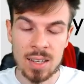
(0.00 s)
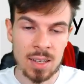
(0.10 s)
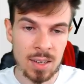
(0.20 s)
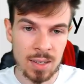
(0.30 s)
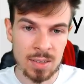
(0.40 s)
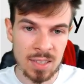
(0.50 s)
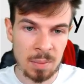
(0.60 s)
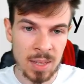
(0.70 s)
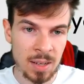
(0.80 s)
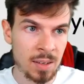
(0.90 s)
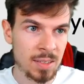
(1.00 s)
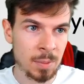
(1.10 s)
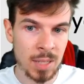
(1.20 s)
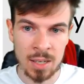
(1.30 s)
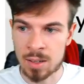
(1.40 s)

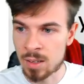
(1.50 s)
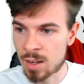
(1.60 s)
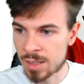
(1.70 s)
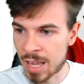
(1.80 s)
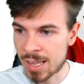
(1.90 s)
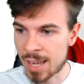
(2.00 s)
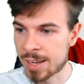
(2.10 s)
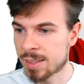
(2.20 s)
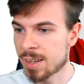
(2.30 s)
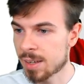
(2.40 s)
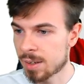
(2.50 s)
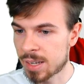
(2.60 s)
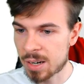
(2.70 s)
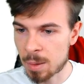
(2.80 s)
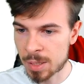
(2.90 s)
something along that line. Here
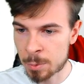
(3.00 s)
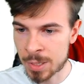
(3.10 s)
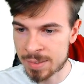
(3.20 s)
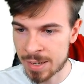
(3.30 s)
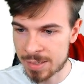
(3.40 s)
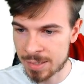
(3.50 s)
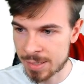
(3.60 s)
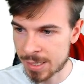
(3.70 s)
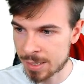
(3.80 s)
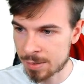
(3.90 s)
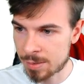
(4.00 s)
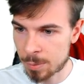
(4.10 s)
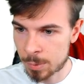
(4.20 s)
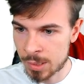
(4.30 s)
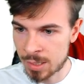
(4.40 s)
I'm gonna resize it again
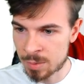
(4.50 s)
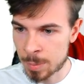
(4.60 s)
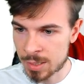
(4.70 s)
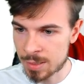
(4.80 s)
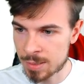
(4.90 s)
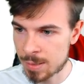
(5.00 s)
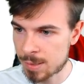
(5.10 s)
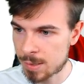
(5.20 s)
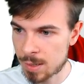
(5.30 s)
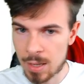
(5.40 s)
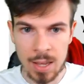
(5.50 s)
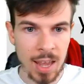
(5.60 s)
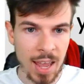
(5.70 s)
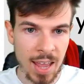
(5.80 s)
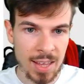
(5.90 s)
with these buttons.
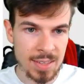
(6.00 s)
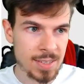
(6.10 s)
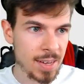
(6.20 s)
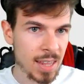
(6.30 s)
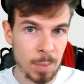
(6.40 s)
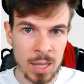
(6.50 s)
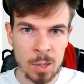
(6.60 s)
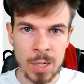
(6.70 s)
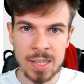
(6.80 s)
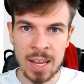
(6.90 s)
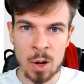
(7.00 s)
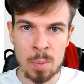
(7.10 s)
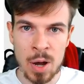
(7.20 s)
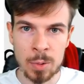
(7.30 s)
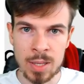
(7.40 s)
And then I'm gonna create a
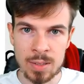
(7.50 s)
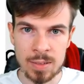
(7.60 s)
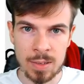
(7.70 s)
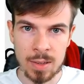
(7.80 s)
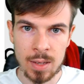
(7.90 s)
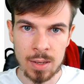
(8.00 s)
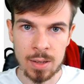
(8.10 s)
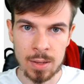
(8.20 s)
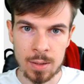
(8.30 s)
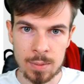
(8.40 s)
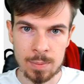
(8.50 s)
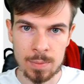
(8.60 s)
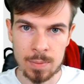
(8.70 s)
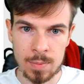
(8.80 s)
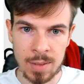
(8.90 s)
component
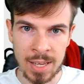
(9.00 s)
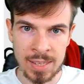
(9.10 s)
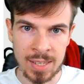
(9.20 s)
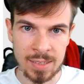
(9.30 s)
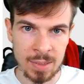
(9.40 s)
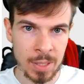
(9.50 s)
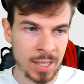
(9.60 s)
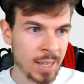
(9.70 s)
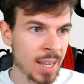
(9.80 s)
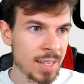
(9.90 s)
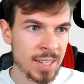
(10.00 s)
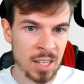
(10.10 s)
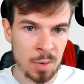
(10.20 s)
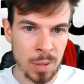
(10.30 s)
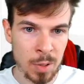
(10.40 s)
like this. I'm gonna hit the
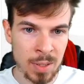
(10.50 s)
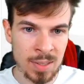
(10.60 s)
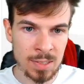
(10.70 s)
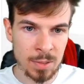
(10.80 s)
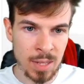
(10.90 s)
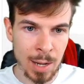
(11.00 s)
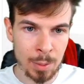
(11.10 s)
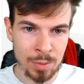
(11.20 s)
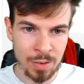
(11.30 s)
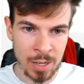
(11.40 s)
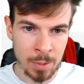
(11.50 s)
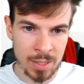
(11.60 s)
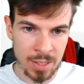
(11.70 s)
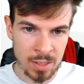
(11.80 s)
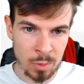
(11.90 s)
component. So now if I create a
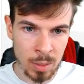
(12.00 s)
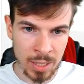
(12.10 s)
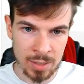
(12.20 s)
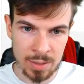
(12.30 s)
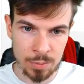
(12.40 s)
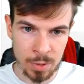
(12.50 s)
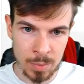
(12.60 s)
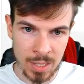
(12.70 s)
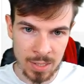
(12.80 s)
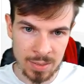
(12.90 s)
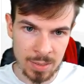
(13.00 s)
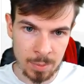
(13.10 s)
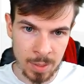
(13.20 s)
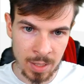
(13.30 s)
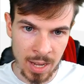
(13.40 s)
duplicate from these, I'm
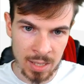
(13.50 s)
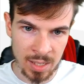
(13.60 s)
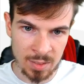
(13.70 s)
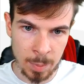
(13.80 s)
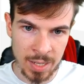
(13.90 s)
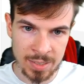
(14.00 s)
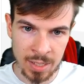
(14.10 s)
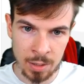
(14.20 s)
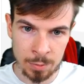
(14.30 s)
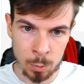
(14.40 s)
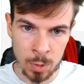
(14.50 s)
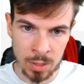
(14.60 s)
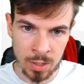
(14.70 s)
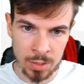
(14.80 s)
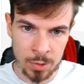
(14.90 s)
gonna add a spacing of
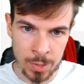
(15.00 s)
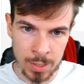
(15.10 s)
100.